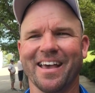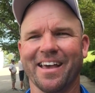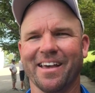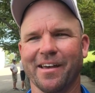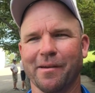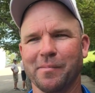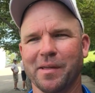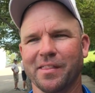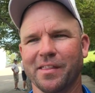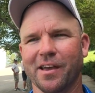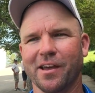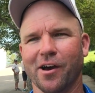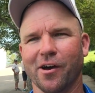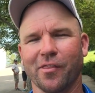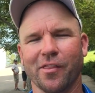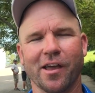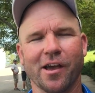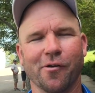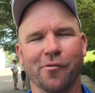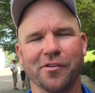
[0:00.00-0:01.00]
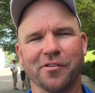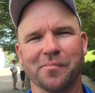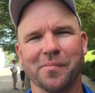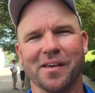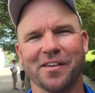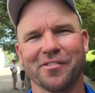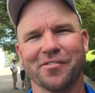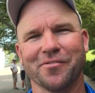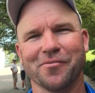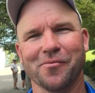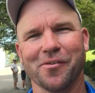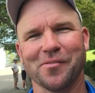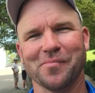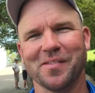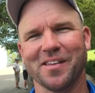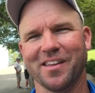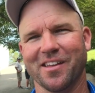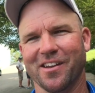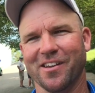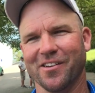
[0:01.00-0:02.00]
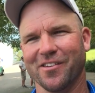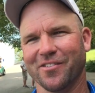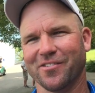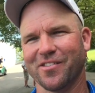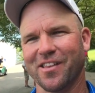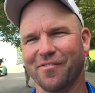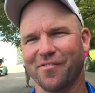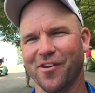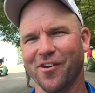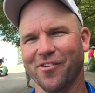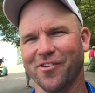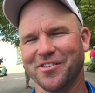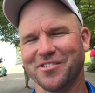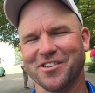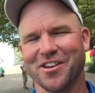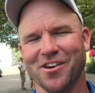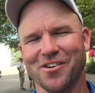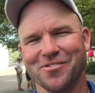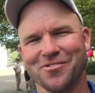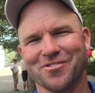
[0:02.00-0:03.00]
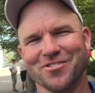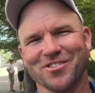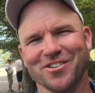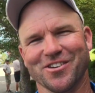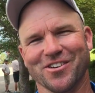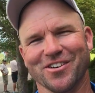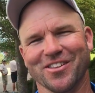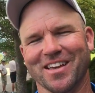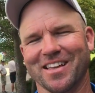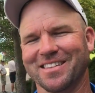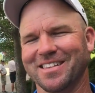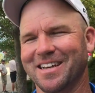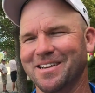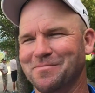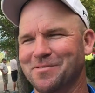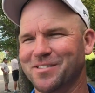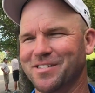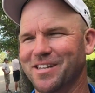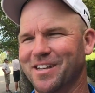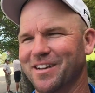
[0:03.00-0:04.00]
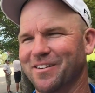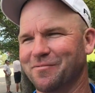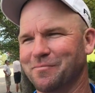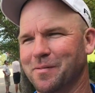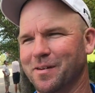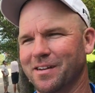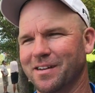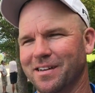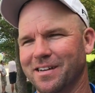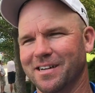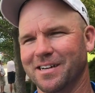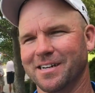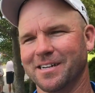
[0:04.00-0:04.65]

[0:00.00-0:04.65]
Yeah, I mean they always mess with me. Steph Curry's coach and all that type of stuff, but.